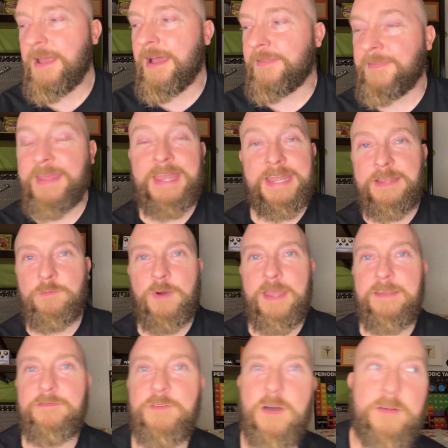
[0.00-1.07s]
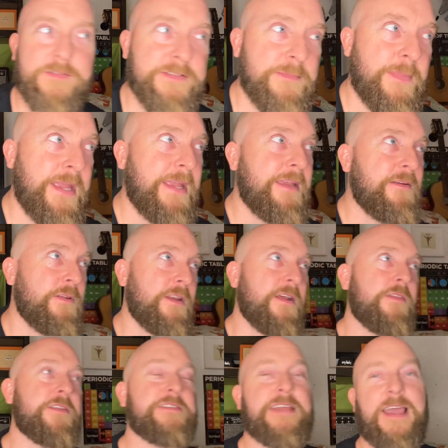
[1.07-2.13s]
And the heat wave got to me, you know,
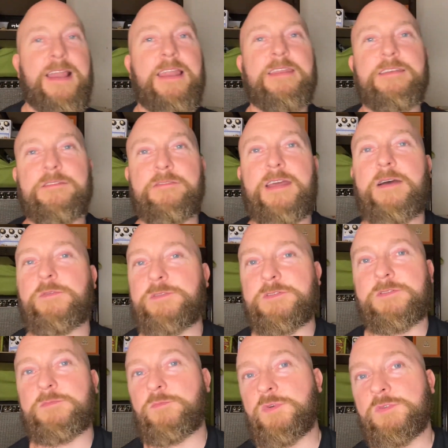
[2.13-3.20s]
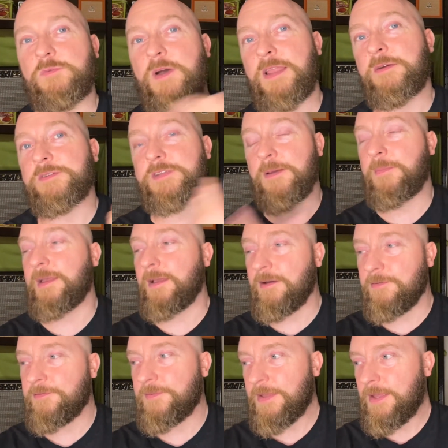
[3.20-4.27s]
the tail end of that was while I was coming
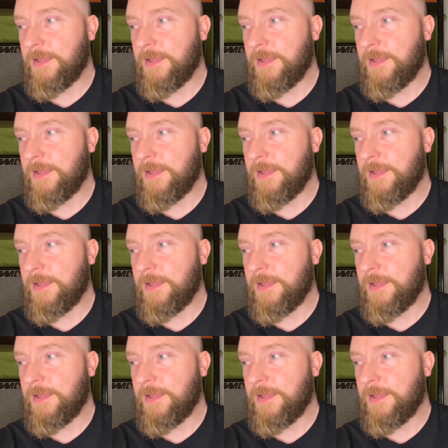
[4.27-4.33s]
off